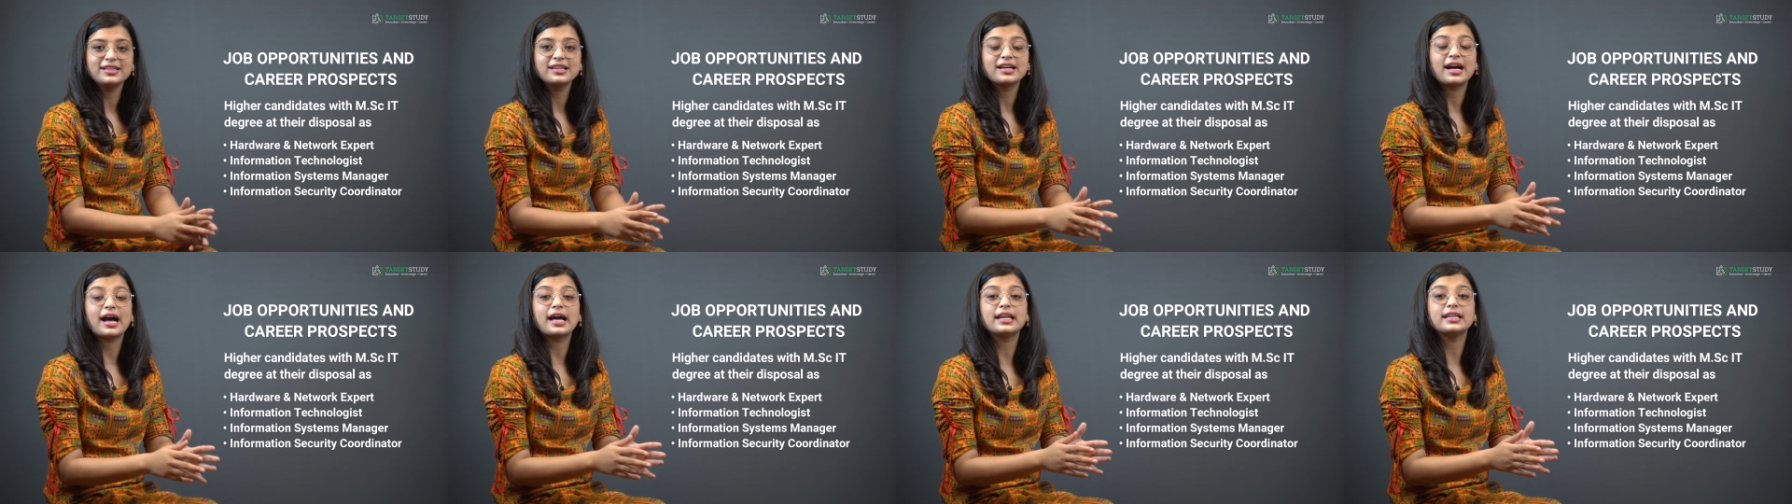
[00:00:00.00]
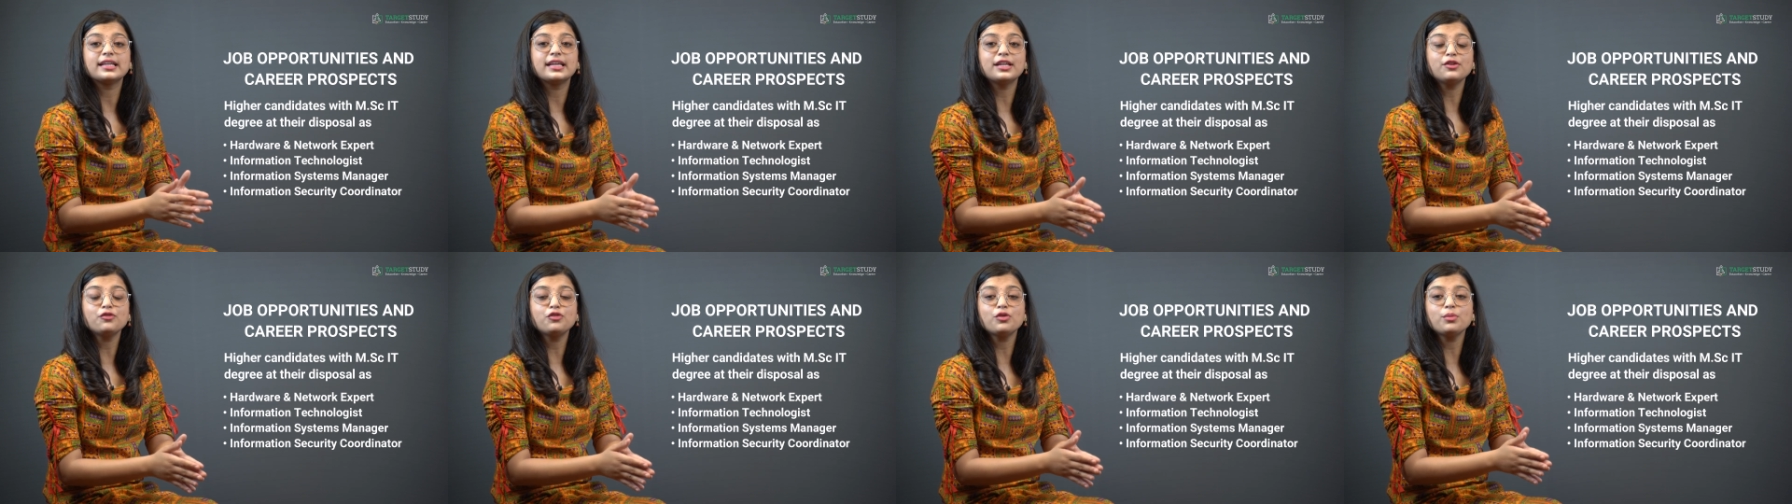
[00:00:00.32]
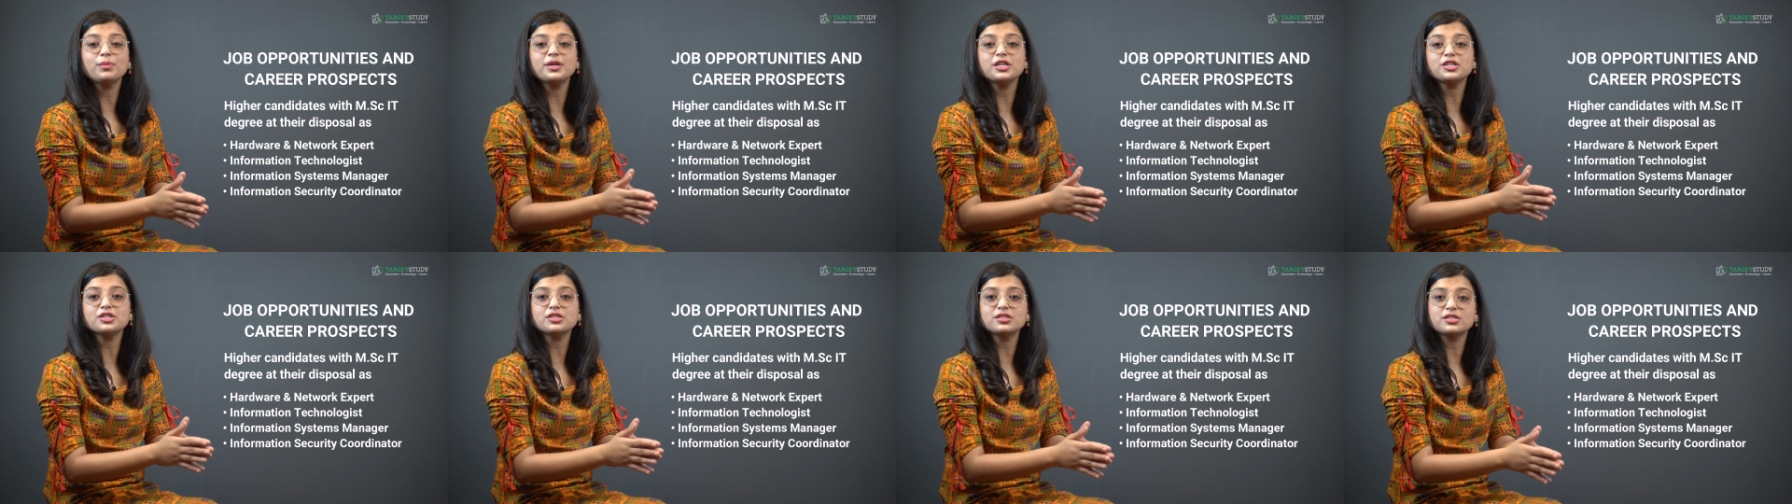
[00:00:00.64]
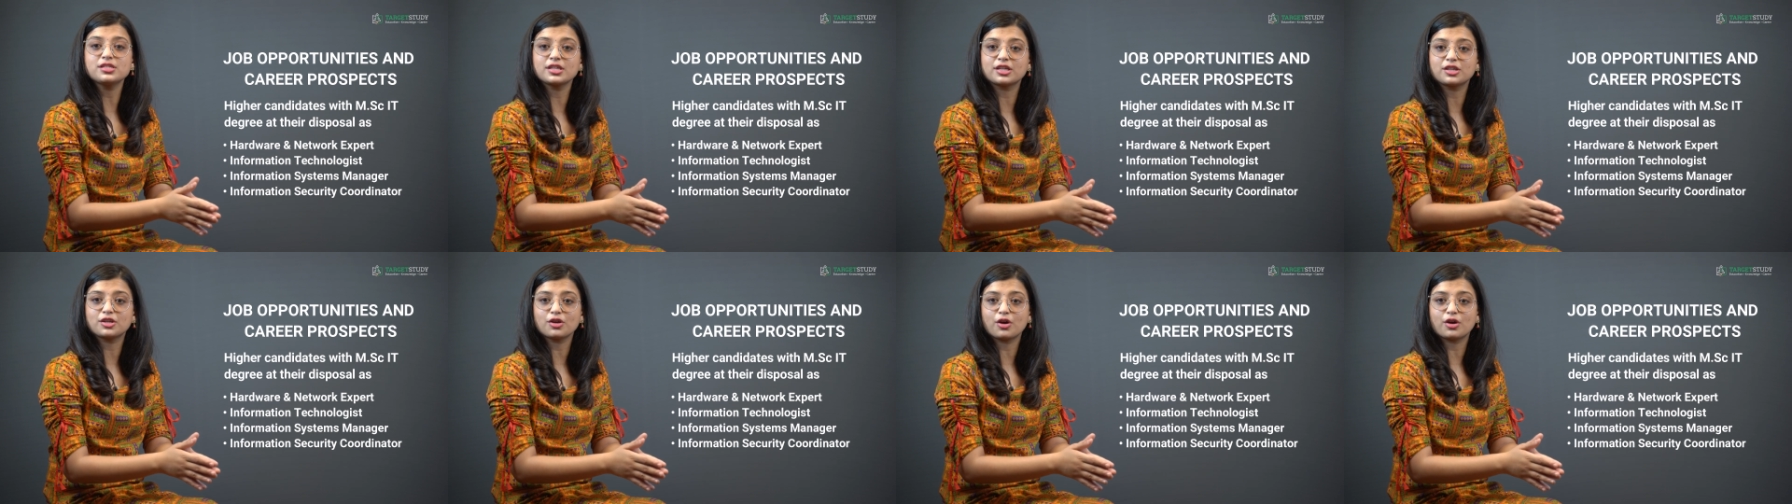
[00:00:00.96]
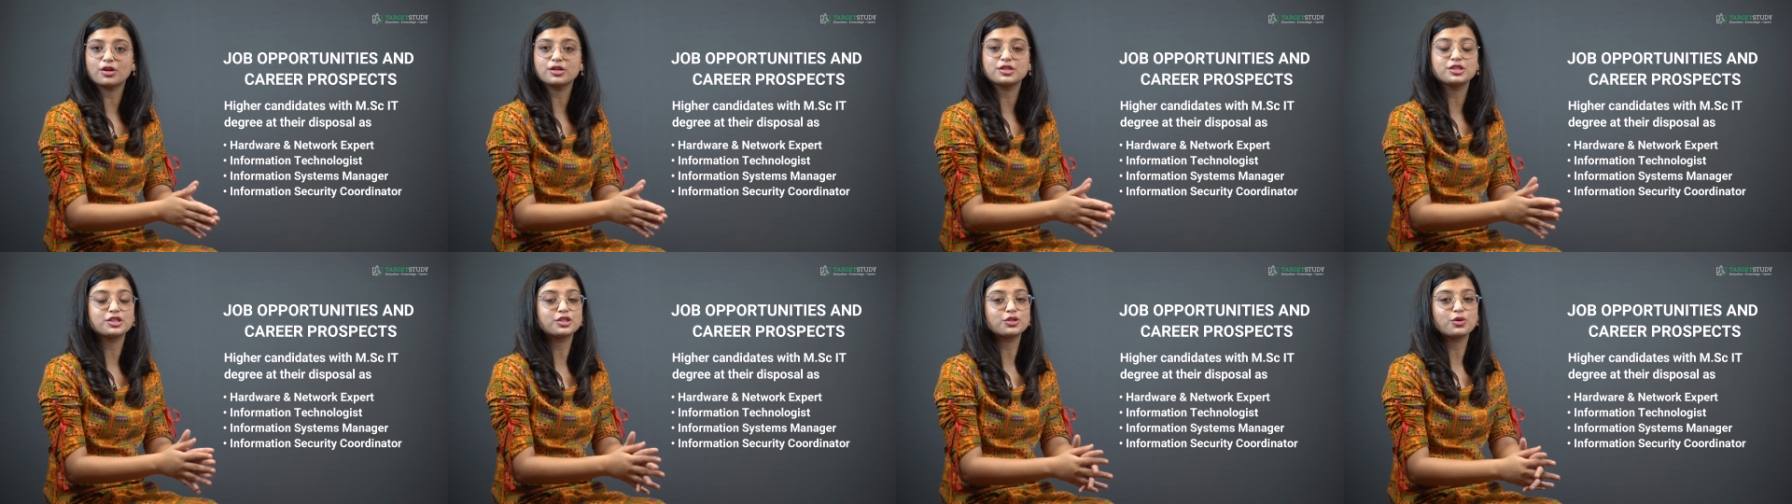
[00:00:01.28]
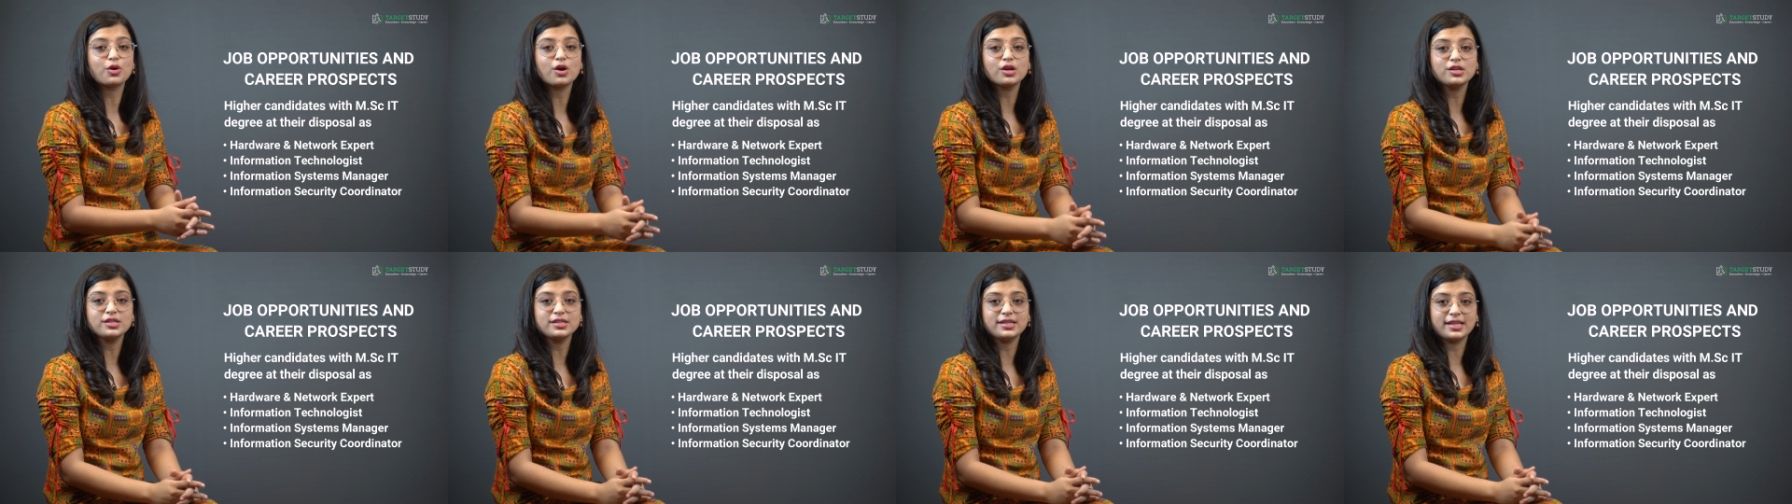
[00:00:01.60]
and information security
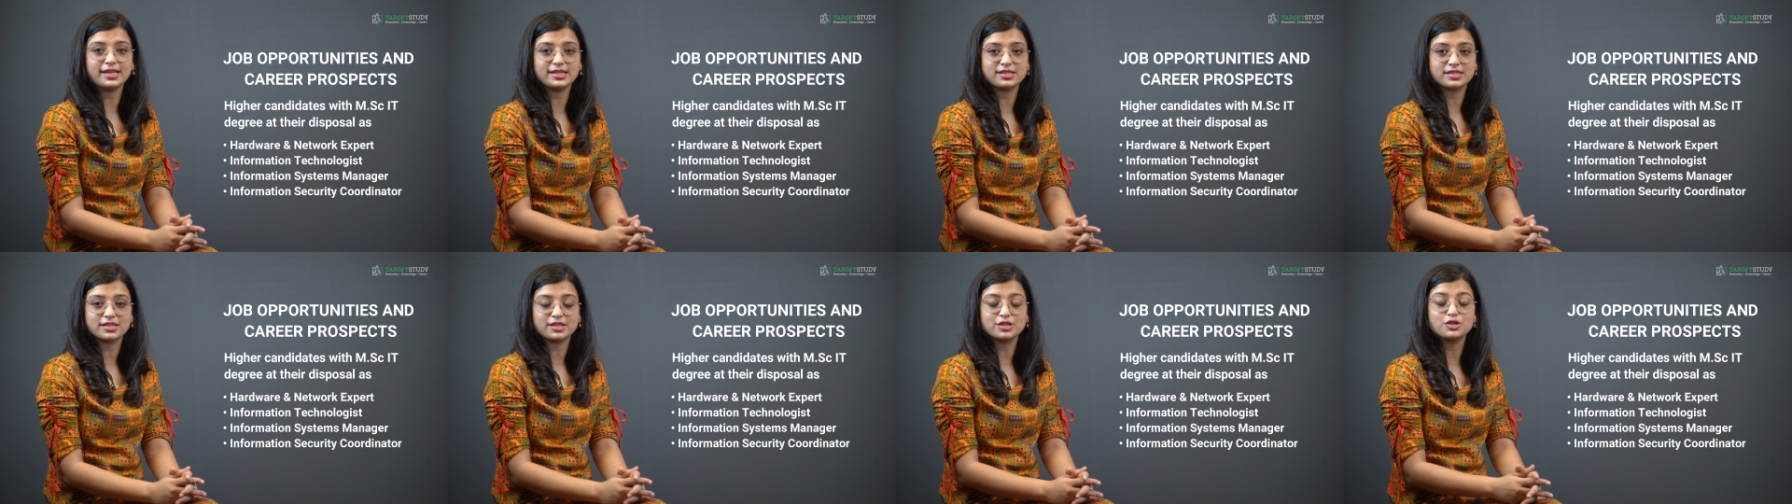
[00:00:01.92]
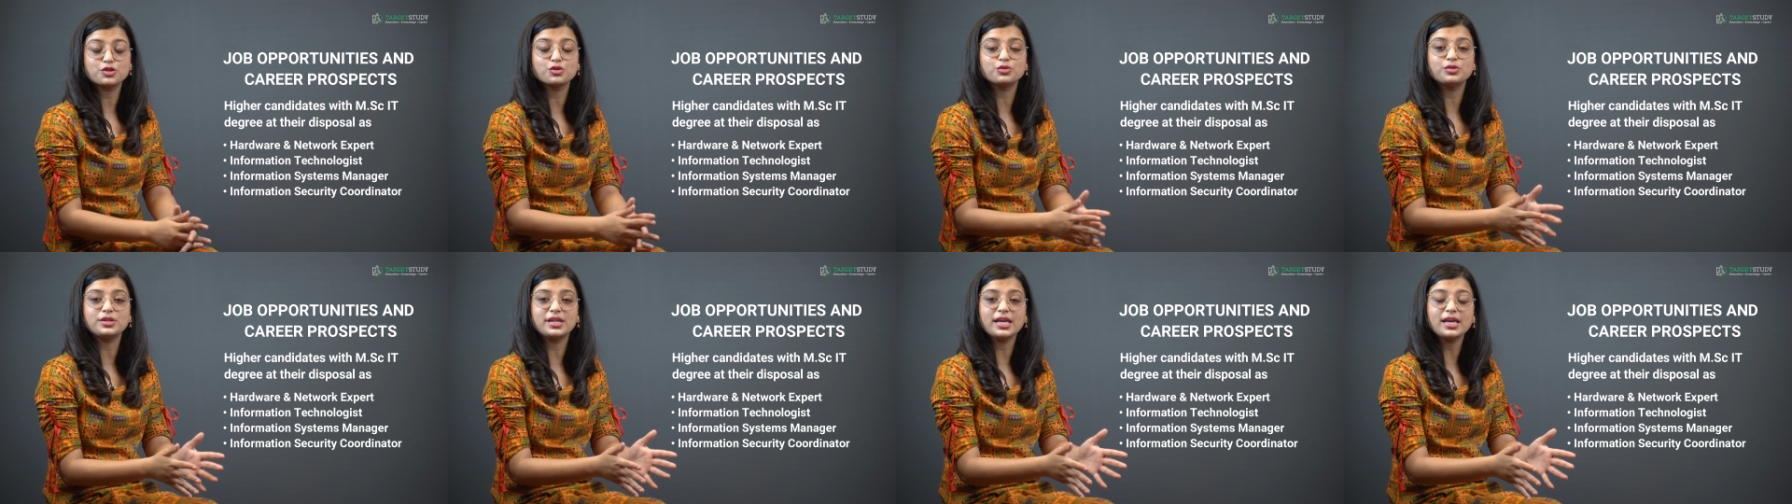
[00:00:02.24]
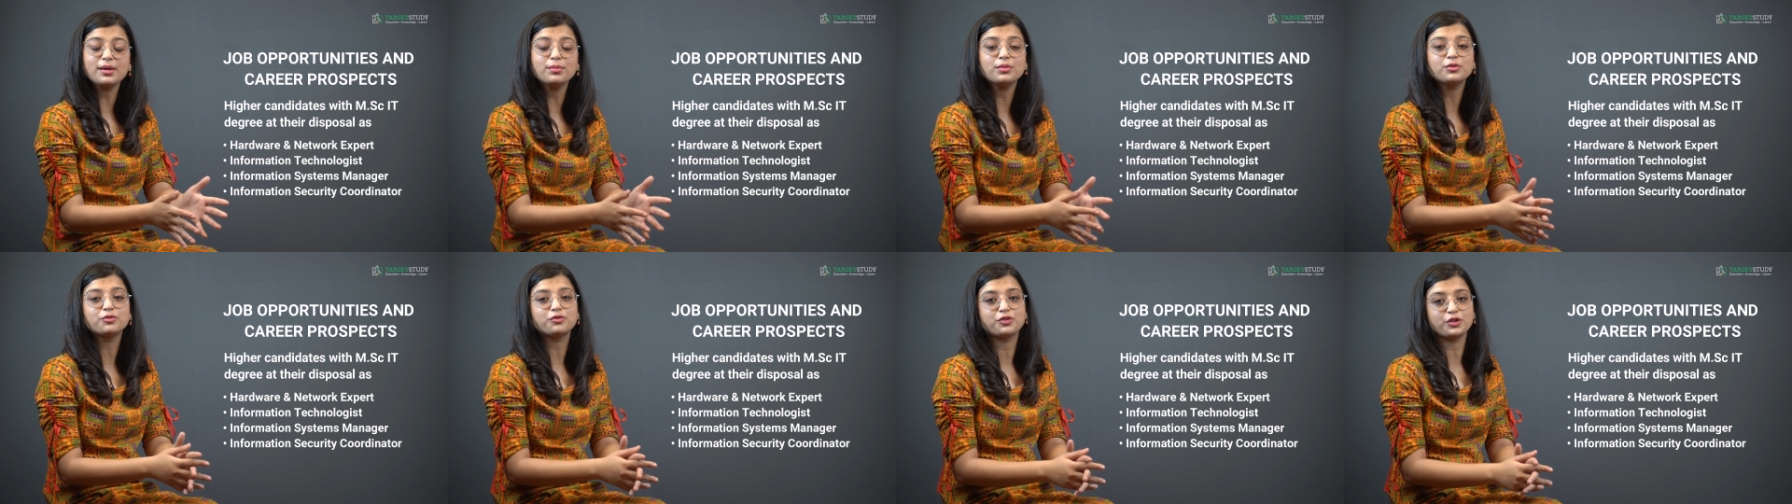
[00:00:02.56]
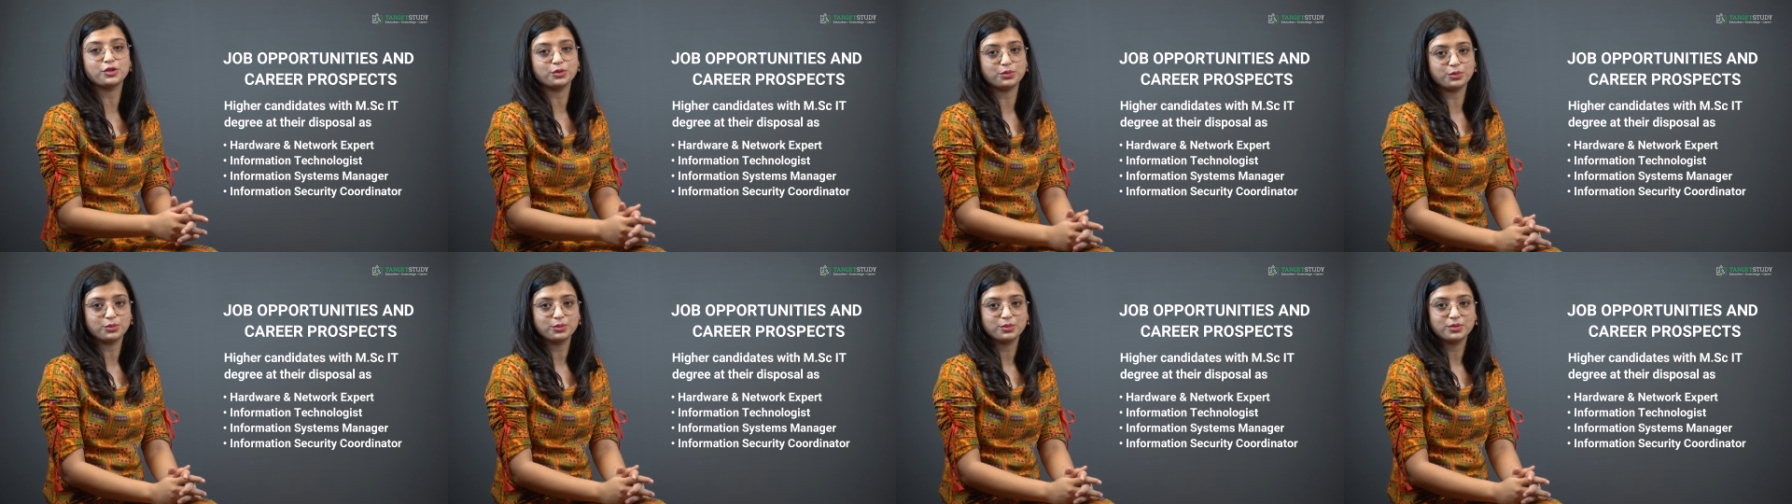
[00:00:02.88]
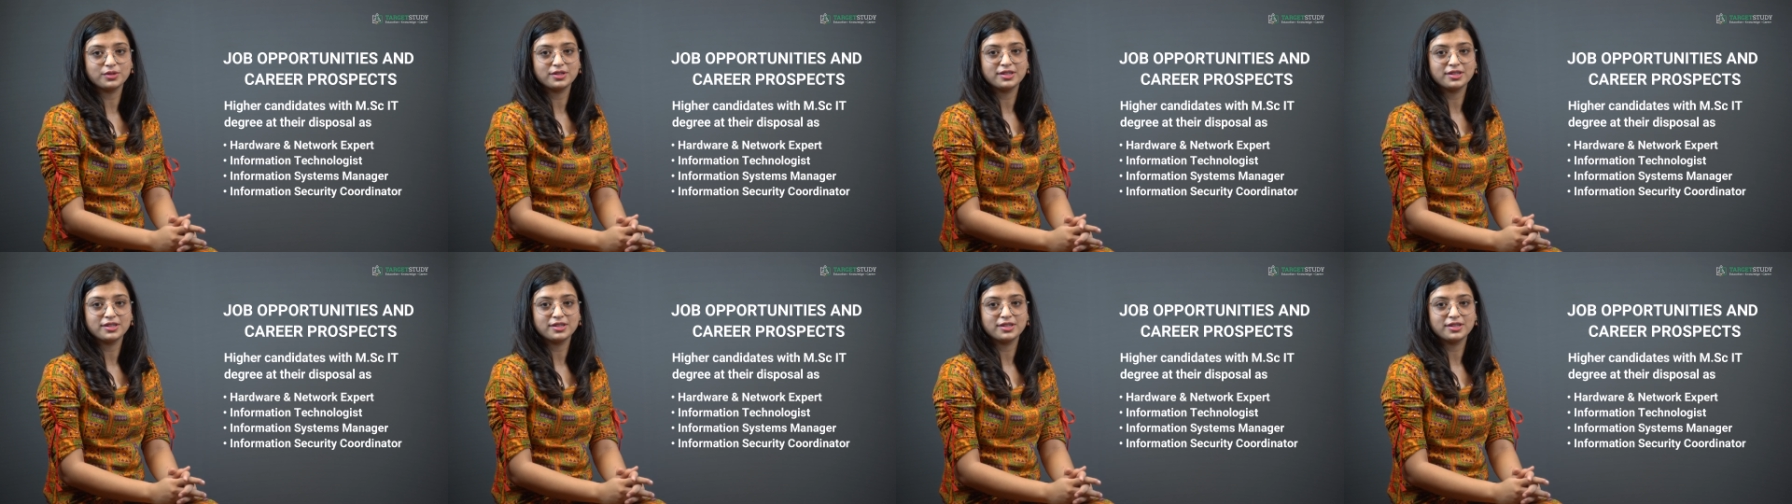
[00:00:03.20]
coordinator to name a few.